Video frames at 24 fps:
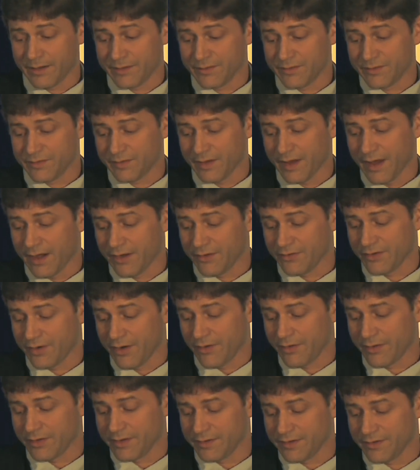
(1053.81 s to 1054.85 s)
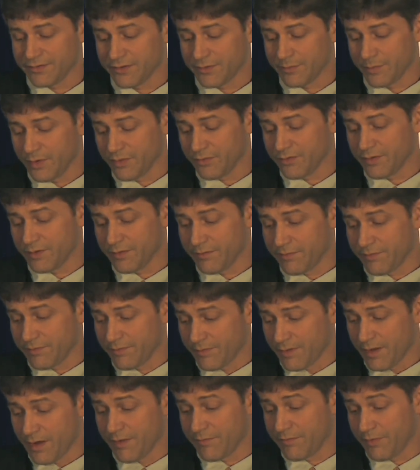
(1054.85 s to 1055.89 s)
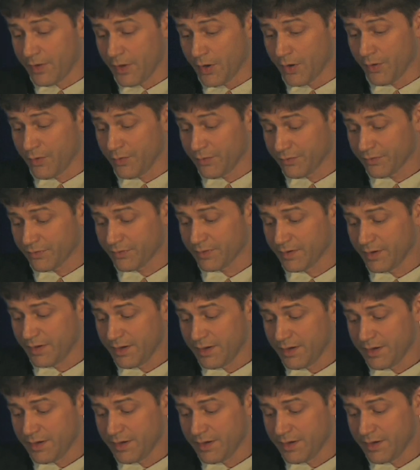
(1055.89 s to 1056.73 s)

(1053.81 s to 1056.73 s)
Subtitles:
just kind of showing the distribution of those.